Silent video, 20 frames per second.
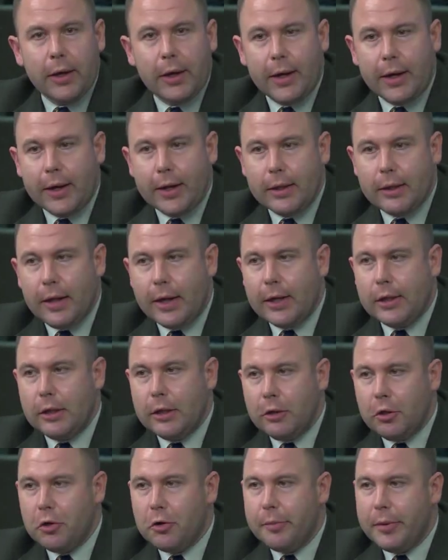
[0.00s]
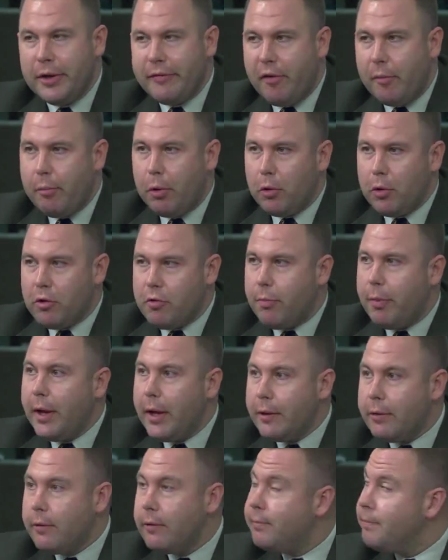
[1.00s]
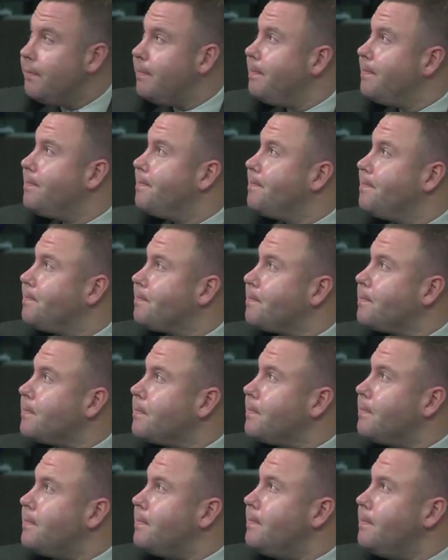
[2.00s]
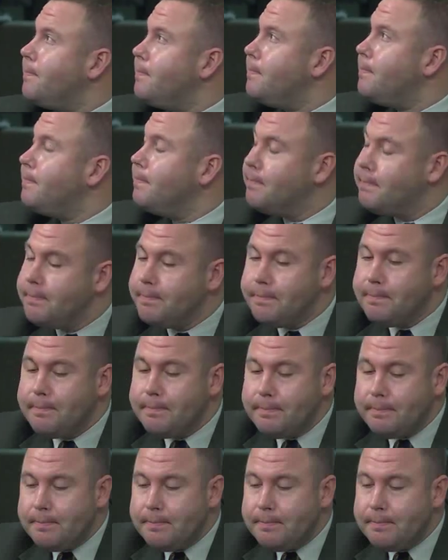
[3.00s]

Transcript: uh, likely a little bit of a bullish bent. Thanks, Mike. Uh,